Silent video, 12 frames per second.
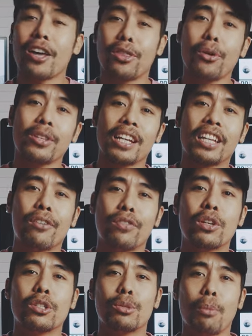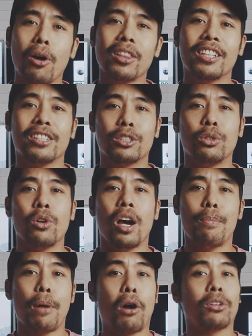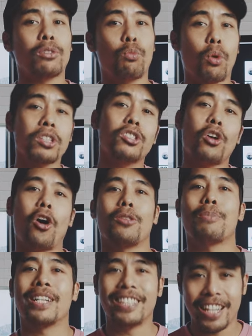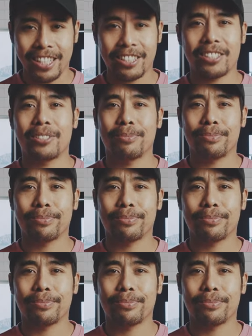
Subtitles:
I thought I'd give you a small little tour about what's on my desk.